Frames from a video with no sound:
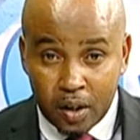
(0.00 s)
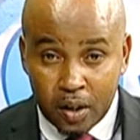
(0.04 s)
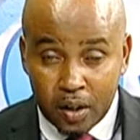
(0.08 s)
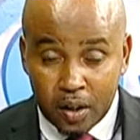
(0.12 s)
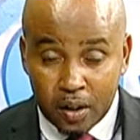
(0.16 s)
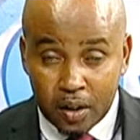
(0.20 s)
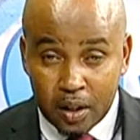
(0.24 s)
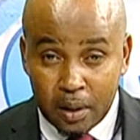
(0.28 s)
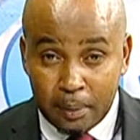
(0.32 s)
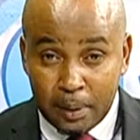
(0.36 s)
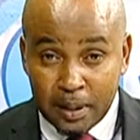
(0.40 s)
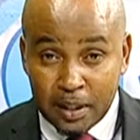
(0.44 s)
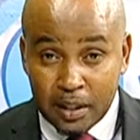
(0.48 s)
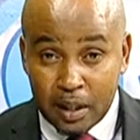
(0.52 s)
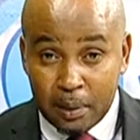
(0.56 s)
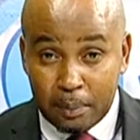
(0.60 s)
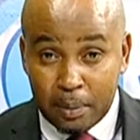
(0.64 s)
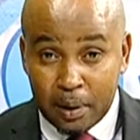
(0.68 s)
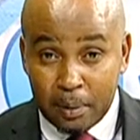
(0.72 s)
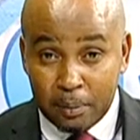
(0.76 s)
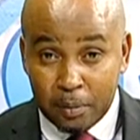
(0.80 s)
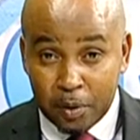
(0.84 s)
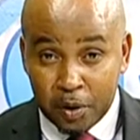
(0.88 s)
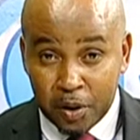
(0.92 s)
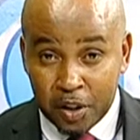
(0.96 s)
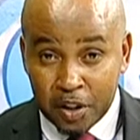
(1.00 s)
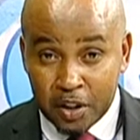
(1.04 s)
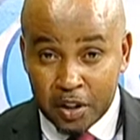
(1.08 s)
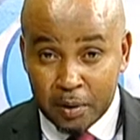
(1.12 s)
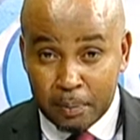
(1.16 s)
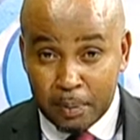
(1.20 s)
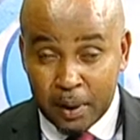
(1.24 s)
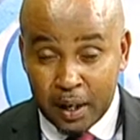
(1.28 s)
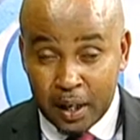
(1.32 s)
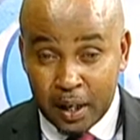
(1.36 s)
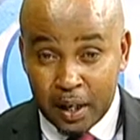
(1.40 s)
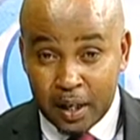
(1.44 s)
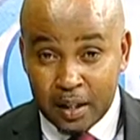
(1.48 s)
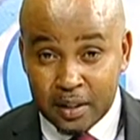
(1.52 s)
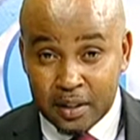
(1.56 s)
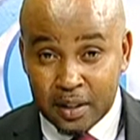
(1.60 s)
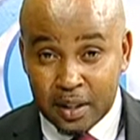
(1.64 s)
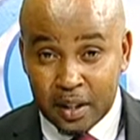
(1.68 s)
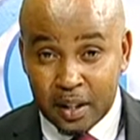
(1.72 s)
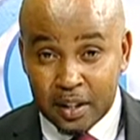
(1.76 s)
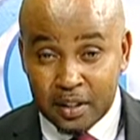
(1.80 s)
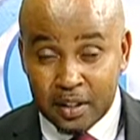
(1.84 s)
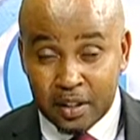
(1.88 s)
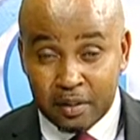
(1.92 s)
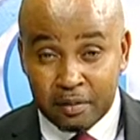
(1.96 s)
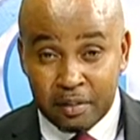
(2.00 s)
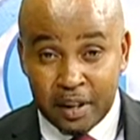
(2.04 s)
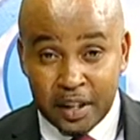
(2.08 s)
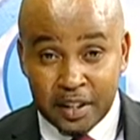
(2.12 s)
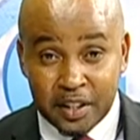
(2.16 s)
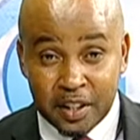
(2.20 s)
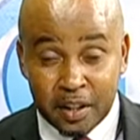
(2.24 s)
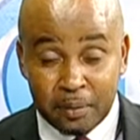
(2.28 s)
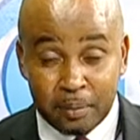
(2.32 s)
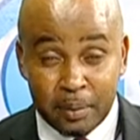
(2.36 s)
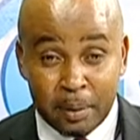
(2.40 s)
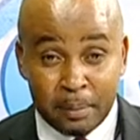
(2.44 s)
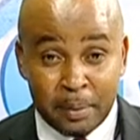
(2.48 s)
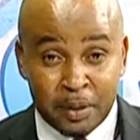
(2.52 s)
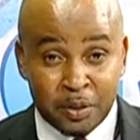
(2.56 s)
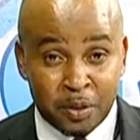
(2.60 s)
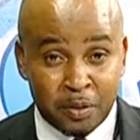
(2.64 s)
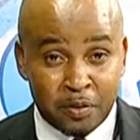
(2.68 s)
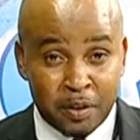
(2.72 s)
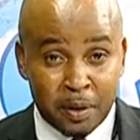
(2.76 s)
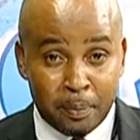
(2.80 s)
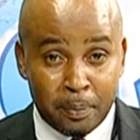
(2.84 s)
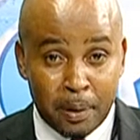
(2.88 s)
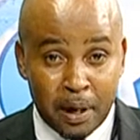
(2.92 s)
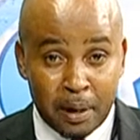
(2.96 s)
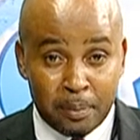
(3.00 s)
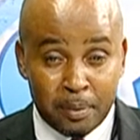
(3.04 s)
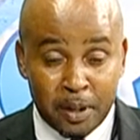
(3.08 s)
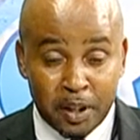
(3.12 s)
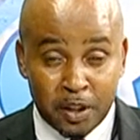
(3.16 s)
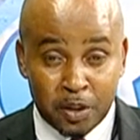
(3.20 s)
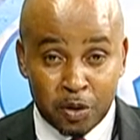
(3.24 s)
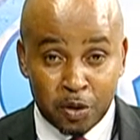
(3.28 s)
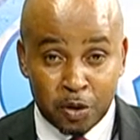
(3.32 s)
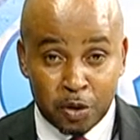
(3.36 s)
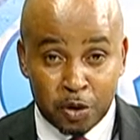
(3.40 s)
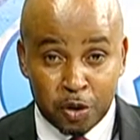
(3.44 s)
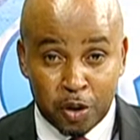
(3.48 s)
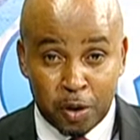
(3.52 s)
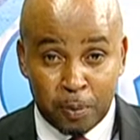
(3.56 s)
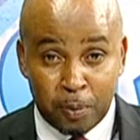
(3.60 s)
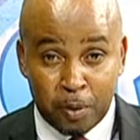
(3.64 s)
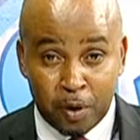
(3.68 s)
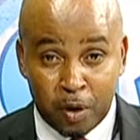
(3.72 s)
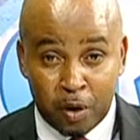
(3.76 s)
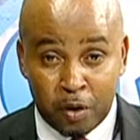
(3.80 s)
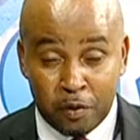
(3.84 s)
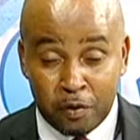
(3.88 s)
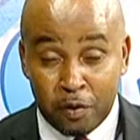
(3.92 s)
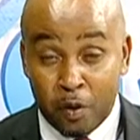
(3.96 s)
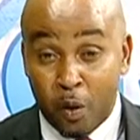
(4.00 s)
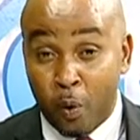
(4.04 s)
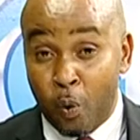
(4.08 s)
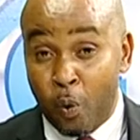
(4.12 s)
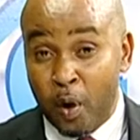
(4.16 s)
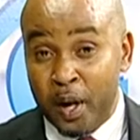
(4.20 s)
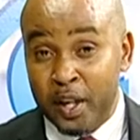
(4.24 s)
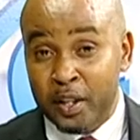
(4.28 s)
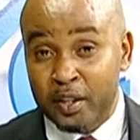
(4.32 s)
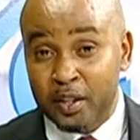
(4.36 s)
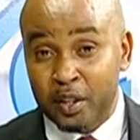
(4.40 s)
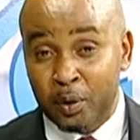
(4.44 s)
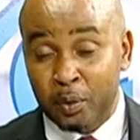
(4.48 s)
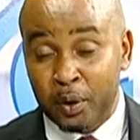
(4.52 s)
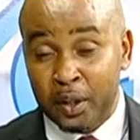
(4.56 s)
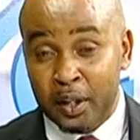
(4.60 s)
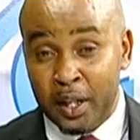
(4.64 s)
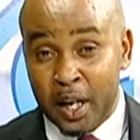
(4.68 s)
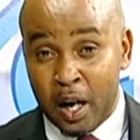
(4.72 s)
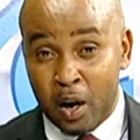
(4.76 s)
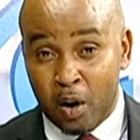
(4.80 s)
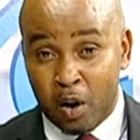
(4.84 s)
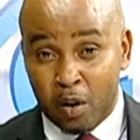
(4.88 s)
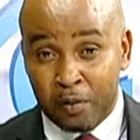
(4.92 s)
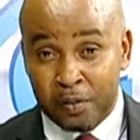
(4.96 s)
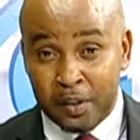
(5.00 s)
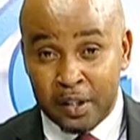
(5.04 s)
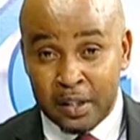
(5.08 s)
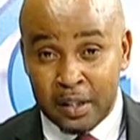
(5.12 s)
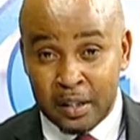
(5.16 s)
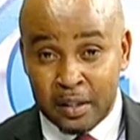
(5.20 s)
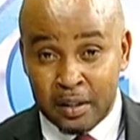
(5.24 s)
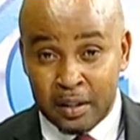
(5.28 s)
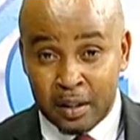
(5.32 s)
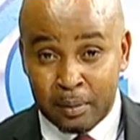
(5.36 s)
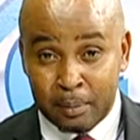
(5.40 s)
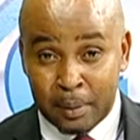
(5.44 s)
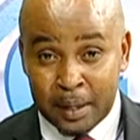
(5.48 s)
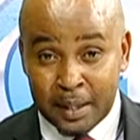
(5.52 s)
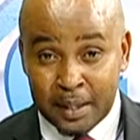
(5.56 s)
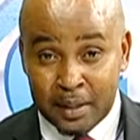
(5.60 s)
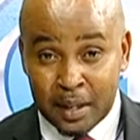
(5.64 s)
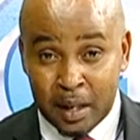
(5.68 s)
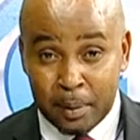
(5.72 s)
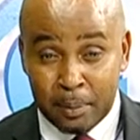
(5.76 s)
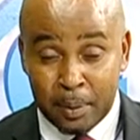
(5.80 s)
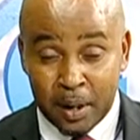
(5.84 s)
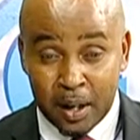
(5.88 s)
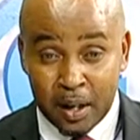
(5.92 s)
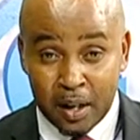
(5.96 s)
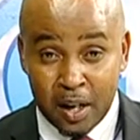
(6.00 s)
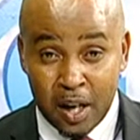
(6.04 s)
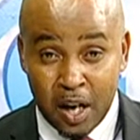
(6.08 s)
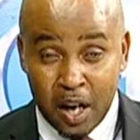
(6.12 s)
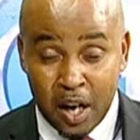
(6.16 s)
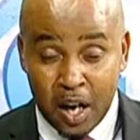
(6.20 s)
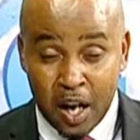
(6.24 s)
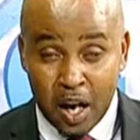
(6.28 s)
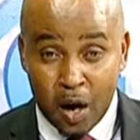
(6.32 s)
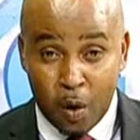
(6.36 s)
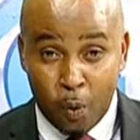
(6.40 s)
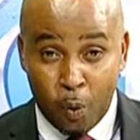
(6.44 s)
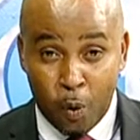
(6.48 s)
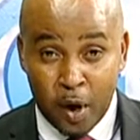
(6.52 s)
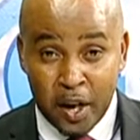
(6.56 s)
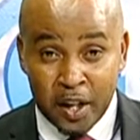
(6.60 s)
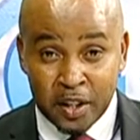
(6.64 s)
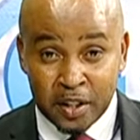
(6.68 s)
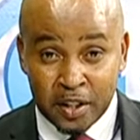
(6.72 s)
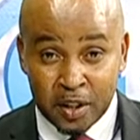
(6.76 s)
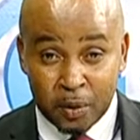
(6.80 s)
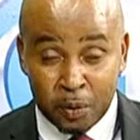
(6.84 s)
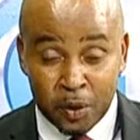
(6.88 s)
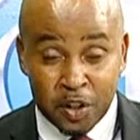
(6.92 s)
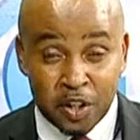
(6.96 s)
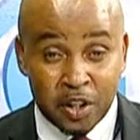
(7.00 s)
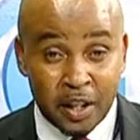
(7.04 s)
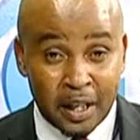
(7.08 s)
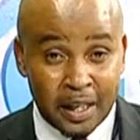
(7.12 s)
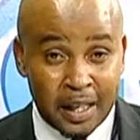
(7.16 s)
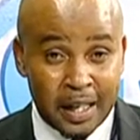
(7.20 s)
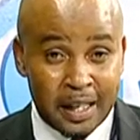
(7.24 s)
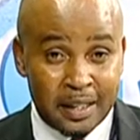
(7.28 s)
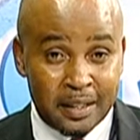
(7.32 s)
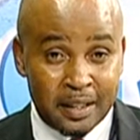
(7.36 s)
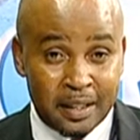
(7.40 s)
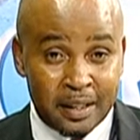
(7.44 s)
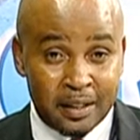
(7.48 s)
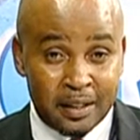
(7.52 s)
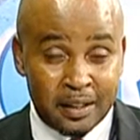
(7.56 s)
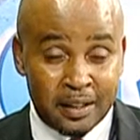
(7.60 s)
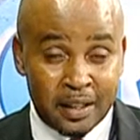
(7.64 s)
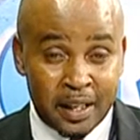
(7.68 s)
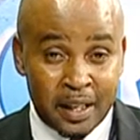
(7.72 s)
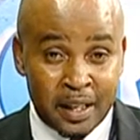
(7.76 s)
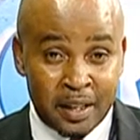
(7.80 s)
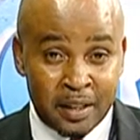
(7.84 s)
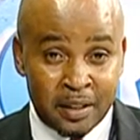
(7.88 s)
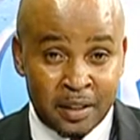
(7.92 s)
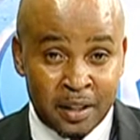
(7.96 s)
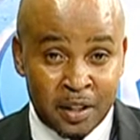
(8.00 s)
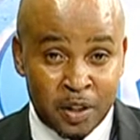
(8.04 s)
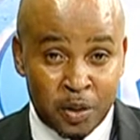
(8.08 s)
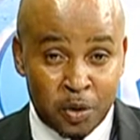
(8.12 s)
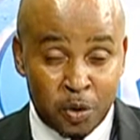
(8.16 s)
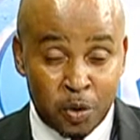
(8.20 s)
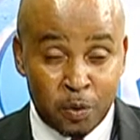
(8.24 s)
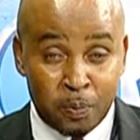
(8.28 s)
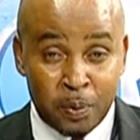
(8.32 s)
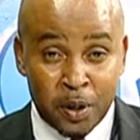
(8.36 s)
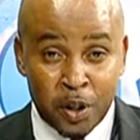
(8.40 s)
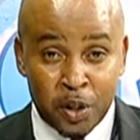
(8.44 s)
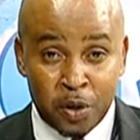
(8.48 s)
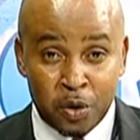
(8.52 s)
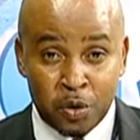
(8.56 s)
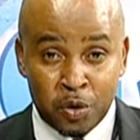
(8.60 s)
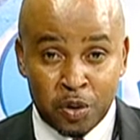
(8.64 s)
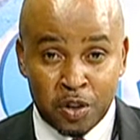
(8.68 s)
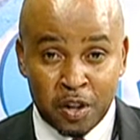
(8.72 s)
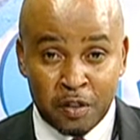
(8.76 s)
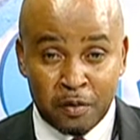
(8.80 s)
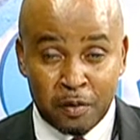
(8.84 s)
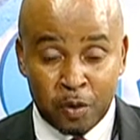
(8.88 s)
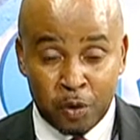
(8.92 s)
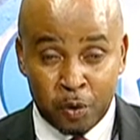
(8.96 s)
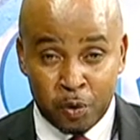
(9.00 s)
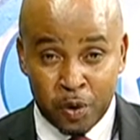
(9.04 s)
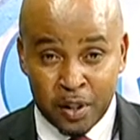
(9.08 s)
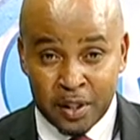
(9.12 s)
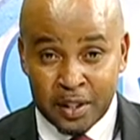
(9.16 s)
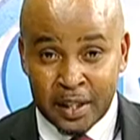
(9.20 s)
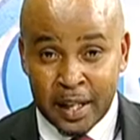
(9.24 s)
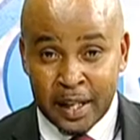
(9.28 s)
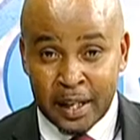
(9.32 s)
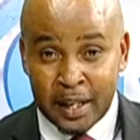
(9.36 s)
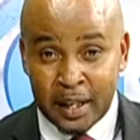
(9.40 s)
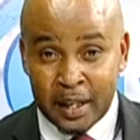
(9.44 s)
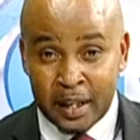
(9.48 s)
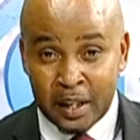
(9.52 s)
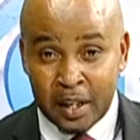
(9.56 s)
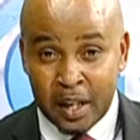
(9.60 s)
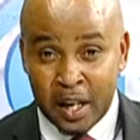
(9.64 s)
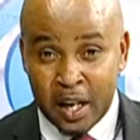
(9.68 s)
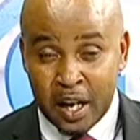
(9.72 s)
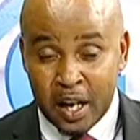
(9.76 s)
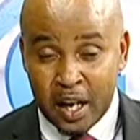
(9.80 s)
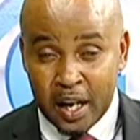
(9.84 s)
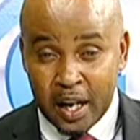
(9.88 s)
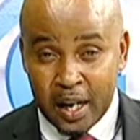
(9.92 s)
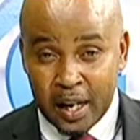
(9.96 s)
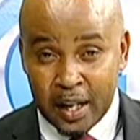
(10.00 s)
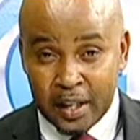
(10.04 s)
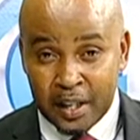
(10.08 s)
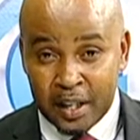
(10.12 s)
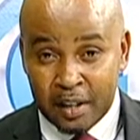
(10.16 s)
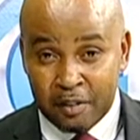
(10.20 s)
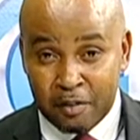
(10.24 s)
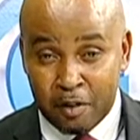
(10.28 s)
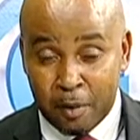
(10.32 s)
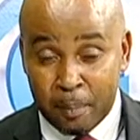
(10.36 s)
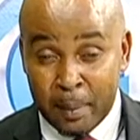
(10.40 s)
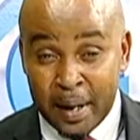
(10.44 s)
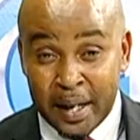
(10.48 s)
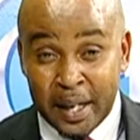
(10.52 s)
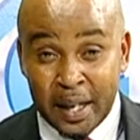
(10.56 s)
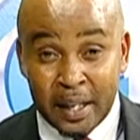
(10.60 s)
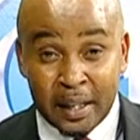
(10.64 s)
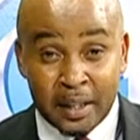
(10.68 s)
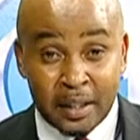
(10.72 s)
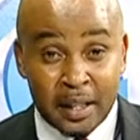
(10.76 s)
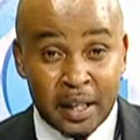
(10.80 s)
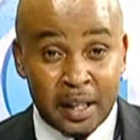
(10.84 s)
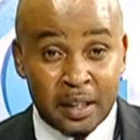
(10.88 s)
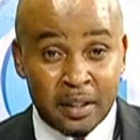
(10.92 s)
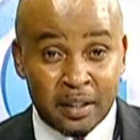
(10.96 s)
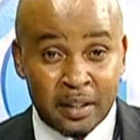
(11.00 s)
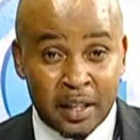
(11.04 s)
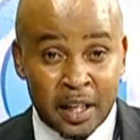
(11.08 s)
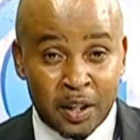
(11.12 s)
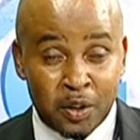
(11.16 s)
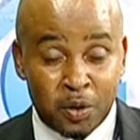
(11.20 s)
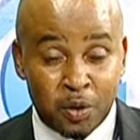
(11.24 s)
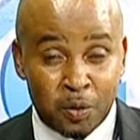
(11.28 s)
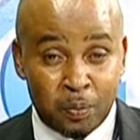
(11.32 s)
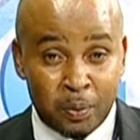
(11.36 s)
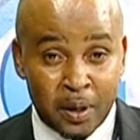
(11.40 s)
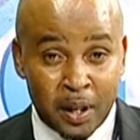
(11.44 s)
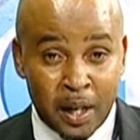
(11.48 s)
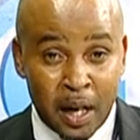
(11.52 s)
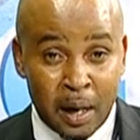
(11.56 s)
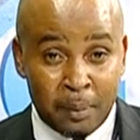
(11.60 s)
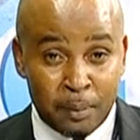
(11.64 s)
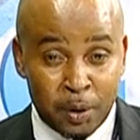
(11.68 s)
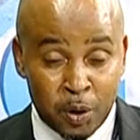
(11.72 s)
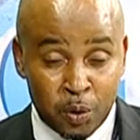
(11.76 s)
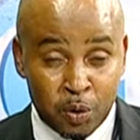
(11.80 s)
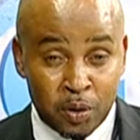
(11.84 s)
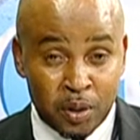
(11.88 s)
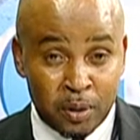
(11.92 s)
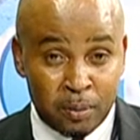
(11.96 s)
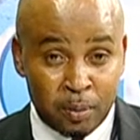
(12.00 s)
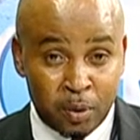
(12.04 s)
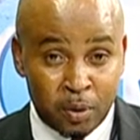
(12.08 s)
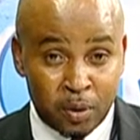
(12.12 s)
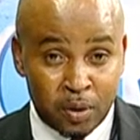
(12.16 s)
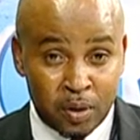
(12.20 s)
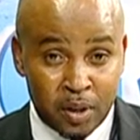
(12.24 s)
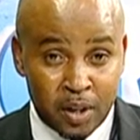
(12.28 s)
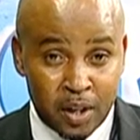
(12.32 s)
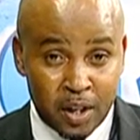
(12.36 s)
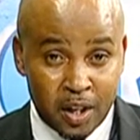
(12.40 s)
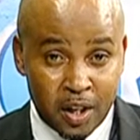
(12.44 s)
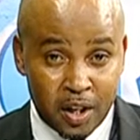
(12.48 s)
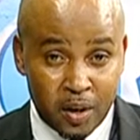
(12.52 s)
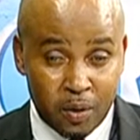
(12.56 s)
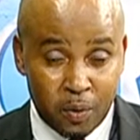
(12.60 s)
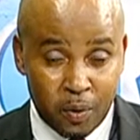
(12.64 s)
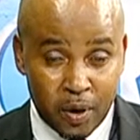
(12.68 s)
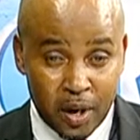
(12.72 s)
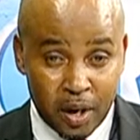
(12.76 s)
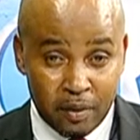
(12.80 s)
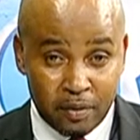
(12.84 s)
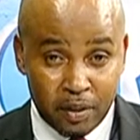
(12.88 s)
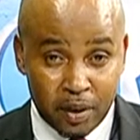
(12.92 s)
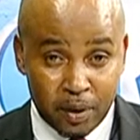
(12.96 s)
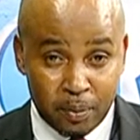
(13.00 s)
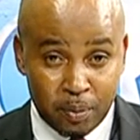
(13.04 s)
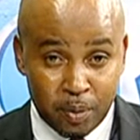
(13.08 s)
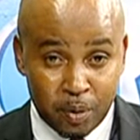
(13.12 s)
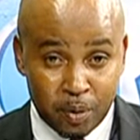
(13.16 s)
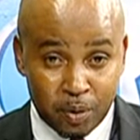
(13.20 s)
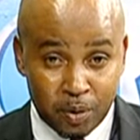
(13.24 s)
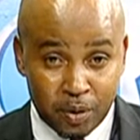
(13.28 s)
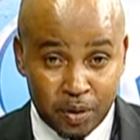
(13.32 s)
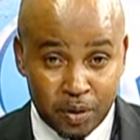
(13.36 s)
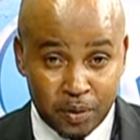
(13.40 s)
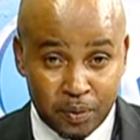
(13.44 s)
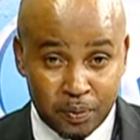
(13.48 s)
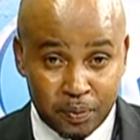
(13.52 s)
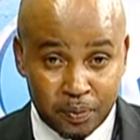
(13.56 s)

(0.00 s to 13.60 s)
The Matsapha Municipal Council has invited members of the public to drop off waste with their offices in Matsapha, a waste which the council says it could be used for recycling and for making things that could become usable. We have a report.